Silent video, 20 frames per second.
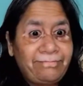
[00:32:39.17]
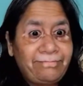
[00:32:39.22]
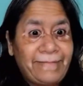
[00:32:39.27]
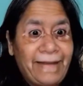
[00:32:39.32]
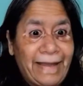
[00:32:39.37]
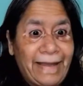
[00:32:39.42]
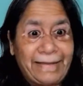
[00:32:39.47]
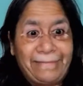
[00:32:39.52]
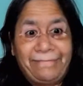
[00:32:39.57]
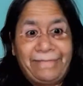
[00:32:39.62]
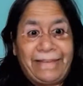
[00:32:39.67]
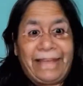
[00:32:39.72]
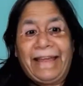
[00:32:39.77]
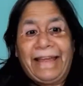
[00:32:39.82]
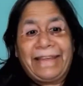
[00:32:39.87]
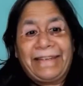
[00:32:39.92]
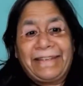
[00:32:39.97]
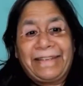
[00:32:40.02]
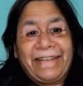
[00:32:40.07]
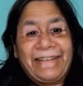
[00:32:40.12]
I
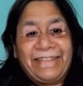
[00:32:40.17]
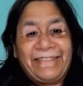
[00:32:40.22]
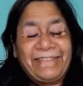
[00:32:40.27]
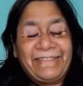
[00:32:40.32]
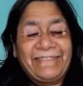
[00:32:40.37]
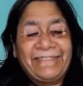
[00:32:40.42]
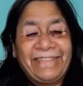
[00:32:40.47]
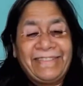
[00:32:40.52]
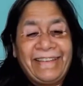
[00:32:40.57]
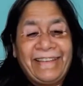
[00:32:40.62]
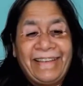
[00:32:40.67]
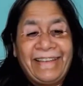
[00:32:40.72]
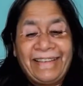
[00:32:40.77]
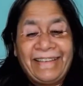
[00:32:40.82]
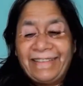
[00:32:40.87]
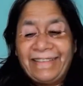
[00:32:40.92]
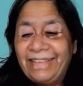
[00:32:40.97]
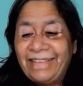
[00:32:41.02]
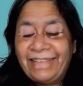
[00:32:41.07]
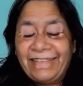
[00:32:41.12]
can get to
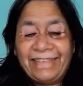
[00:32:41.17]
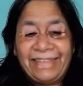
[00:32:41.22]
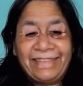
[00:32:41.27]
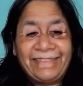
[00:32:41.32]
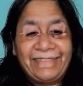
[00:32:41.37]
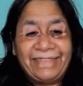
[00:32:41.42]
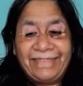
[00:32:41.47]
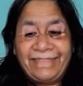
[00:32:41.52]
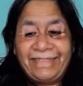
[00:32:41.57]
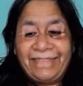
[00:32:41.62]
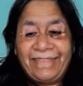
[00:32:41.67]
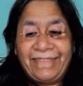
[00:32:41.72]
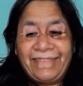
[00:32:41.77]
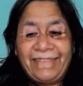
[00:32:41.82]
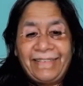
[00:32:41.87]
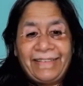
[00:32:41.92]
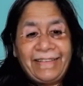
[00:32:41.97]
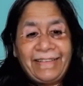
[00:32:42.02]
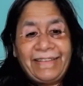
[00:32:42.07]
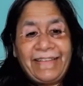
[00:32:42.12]
the
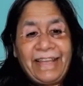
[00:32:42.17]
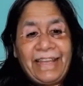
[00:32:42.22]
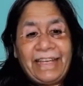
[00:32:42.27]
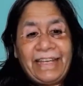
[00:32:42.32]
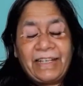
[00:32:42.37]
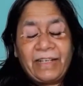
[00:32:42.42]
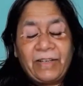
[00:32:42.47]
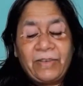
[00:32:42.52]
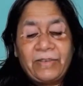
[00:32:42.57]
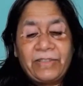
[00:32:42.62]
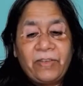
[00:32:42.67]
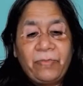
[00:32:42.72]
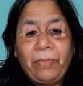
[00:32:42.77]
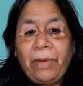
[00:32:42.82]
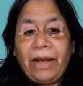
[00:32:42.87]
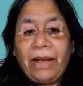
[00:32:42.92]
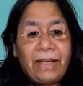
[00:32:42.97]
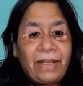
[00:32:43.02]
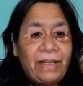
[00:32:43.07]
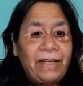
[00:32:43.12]
inclusive
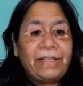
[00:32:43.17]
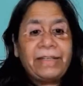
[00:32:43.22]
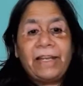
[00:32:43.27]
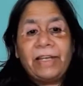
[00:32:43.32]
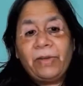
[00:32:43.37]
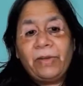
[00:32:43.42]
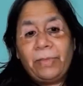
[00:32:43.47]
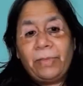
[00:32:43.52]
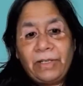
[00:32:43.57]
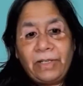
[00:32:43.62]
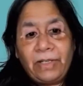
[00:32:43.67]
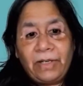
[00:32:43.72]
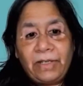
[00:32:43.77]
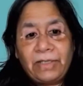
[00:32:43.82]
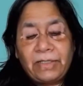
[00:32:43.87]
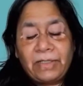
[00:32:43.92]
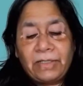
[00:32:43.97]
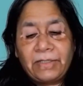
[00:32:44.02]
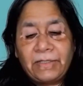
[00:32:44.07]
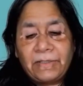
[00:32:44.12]
part, and I'll tell you about the
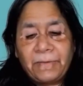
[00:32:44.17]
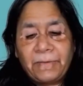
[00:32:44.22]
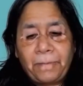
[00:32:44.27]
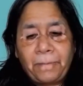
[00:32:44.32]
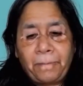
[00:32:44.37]
research.